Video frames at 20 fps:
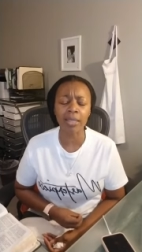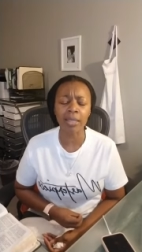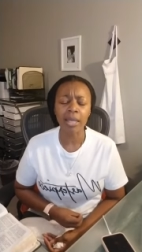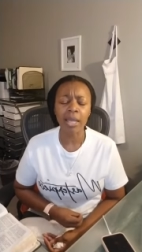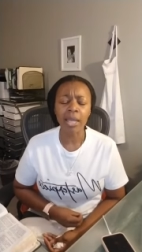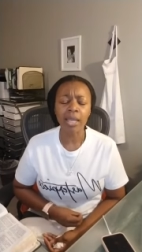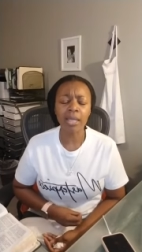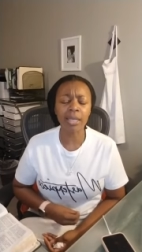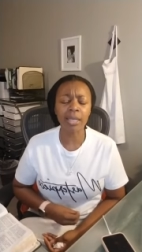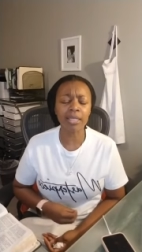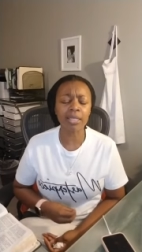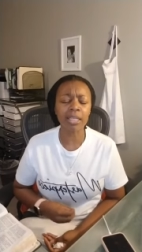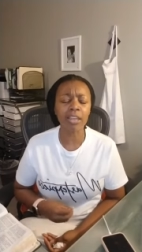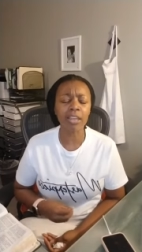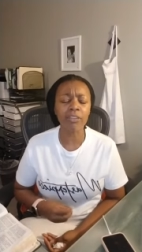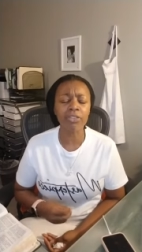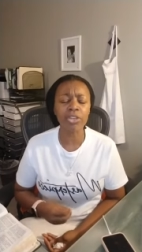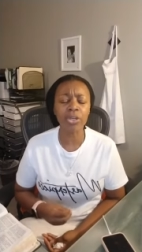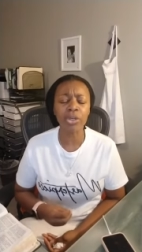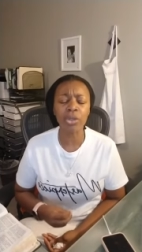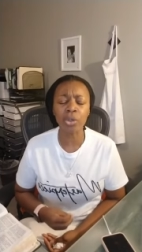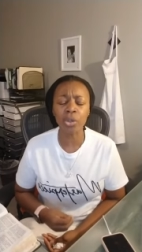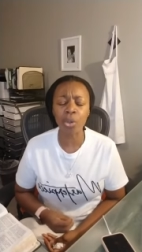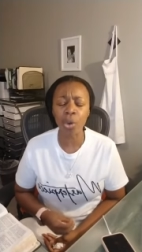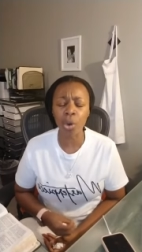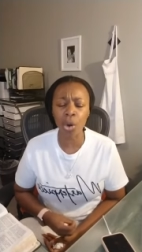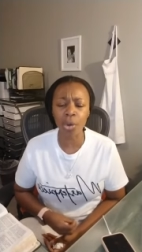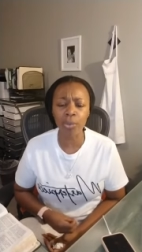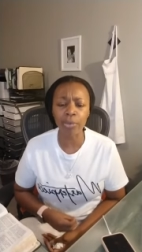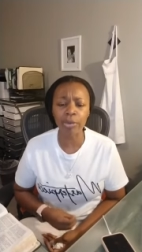and I give you
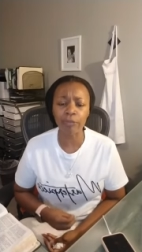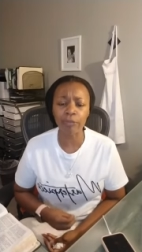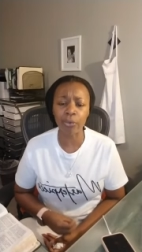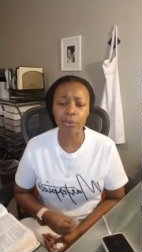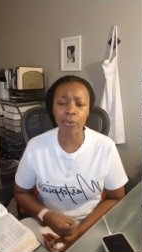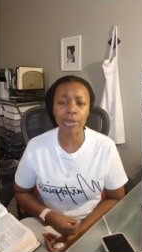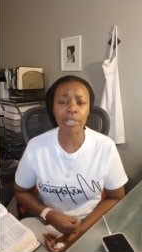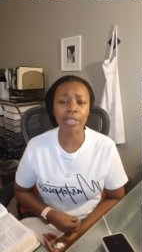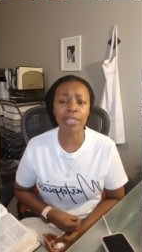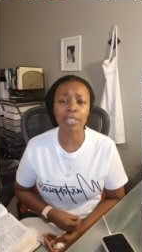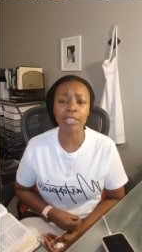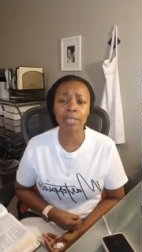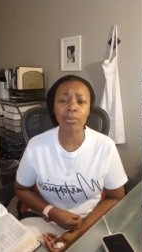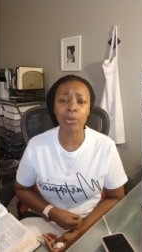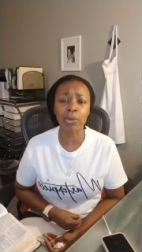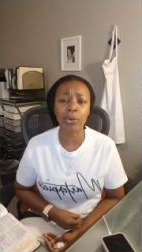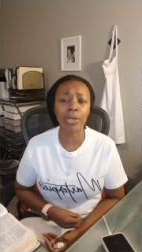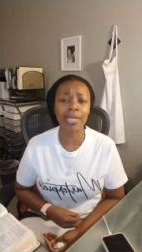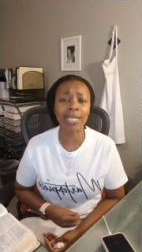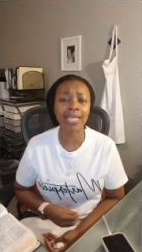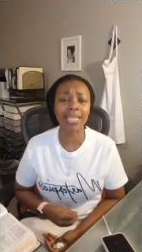glory for it this morning.